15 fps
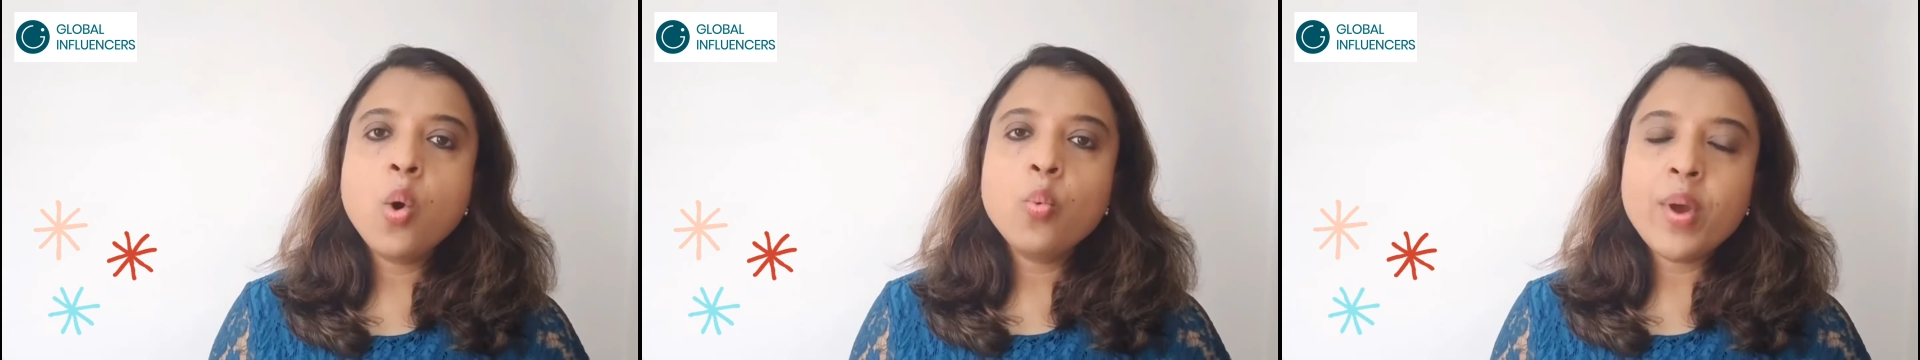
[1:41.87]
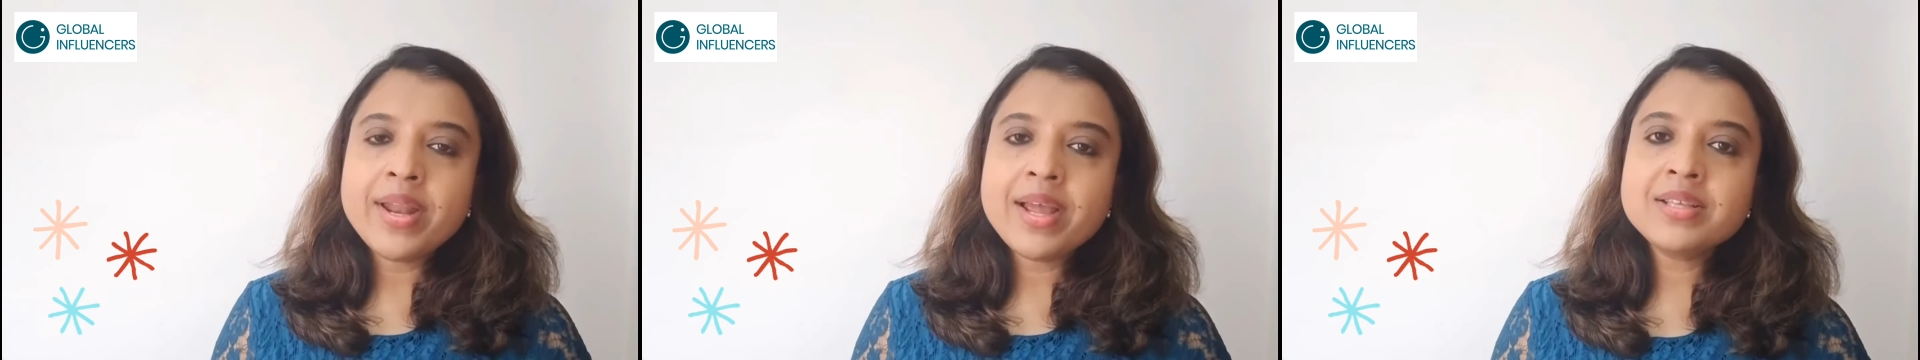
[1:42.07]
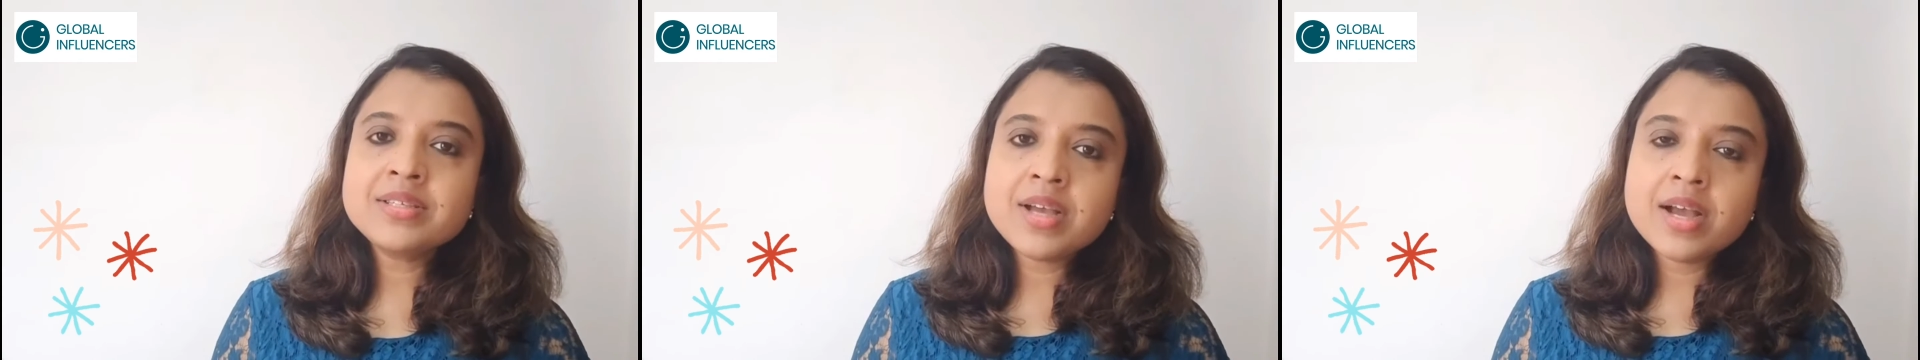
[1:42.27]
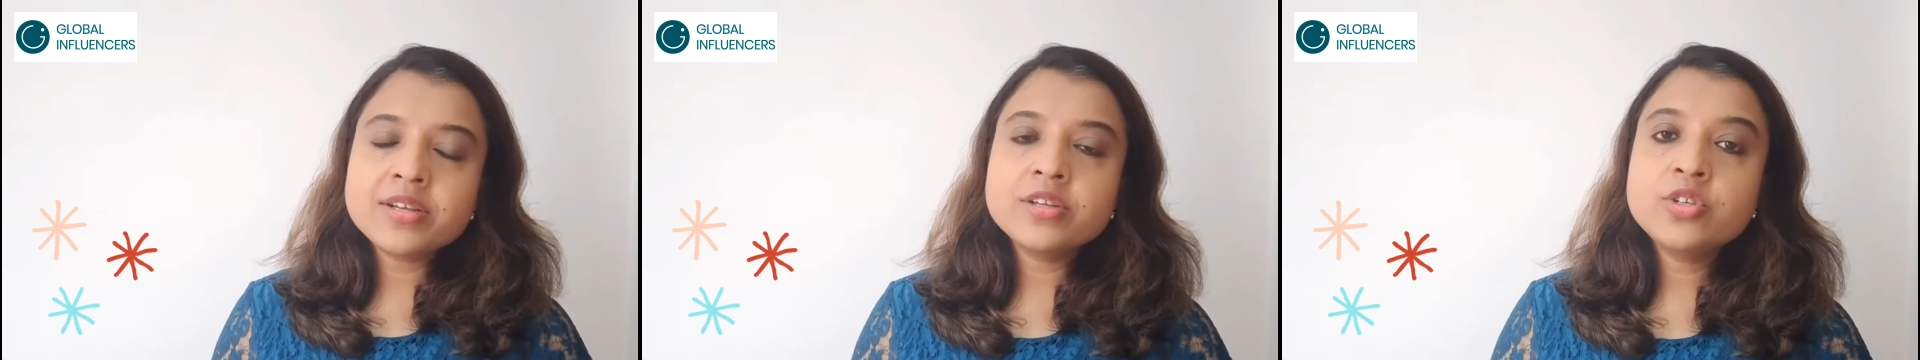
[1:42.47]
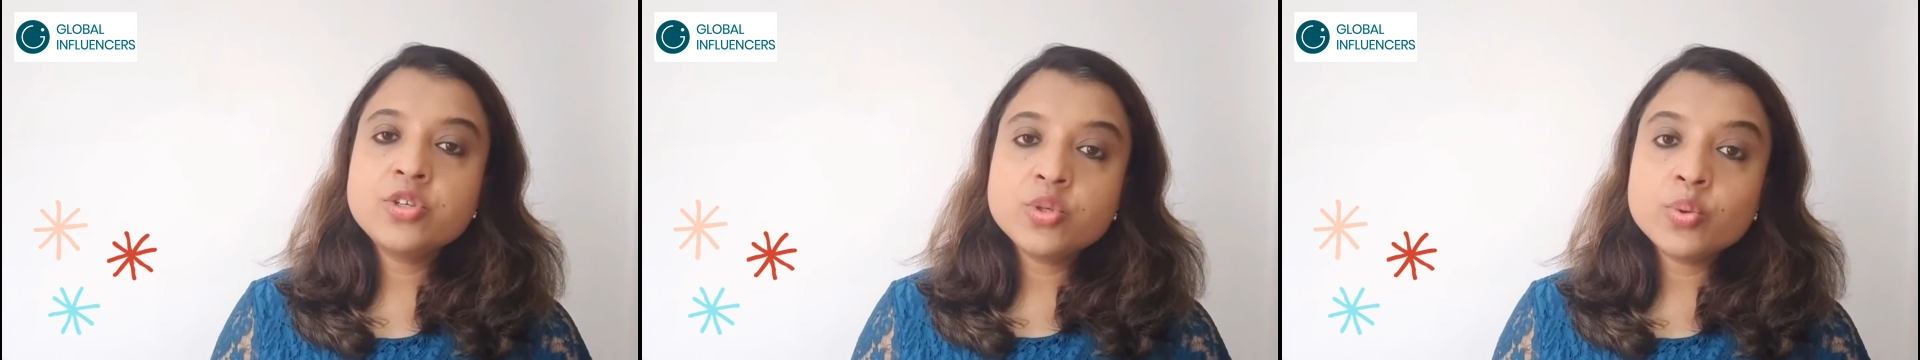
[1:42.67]
When I
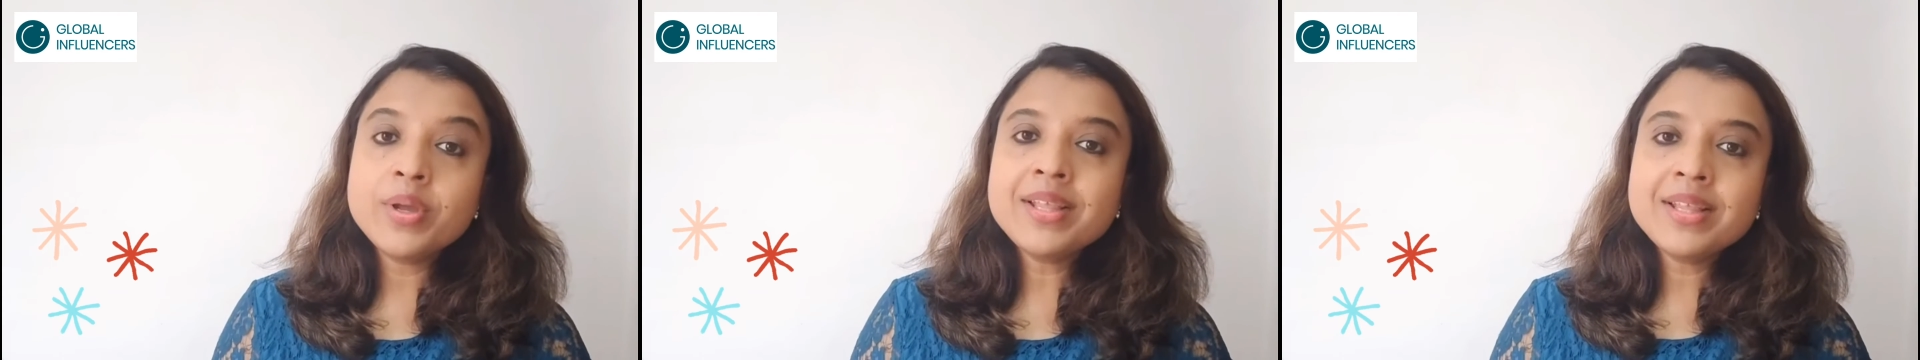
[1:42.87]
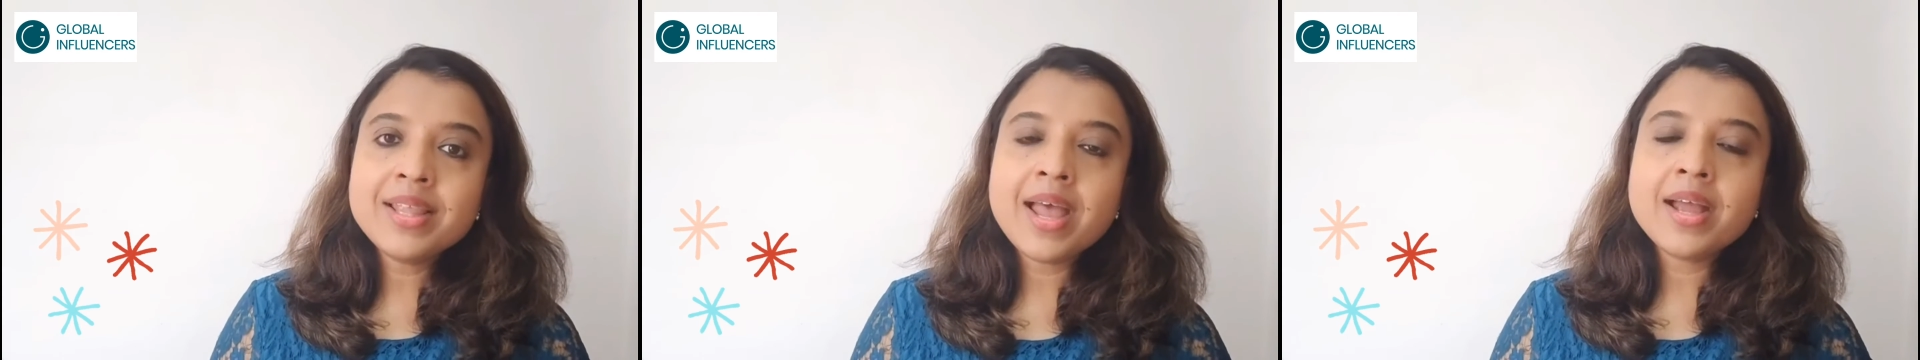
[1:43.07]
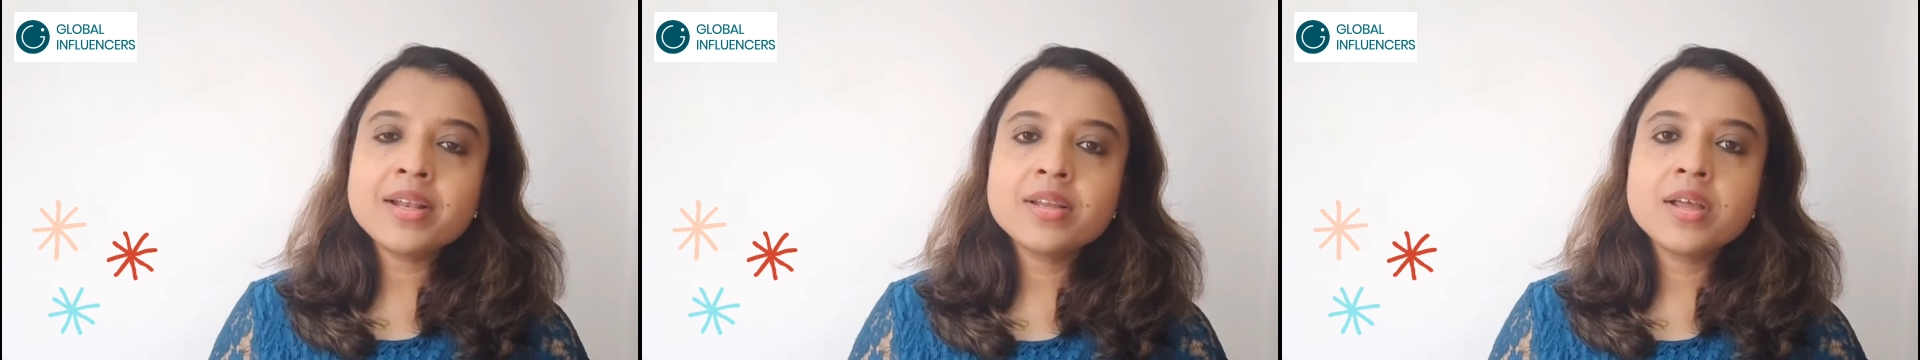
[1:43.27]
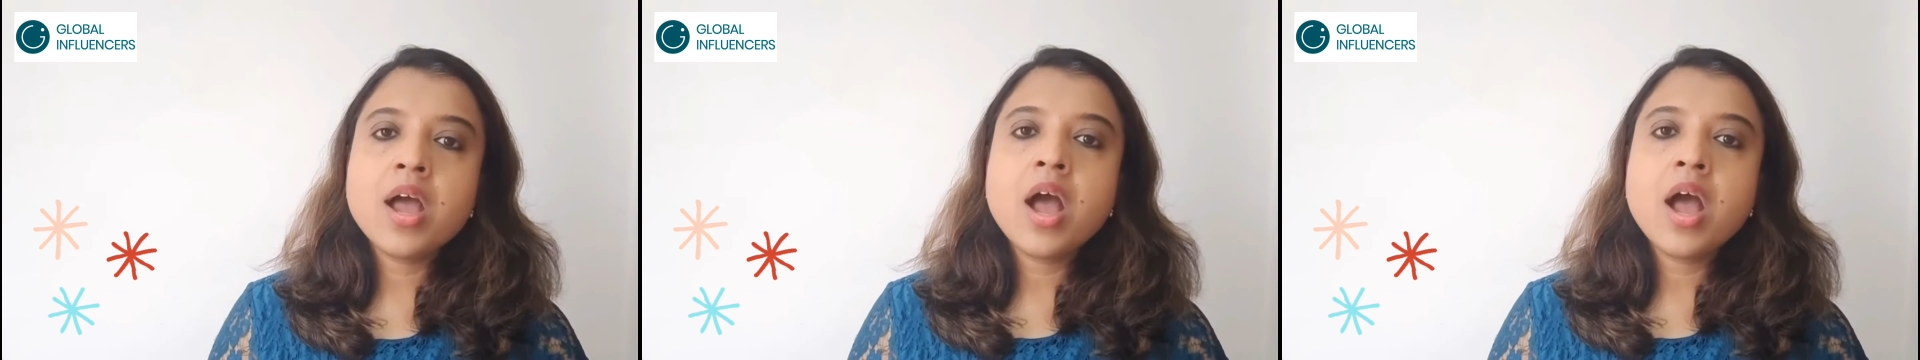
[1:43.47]
started doing that,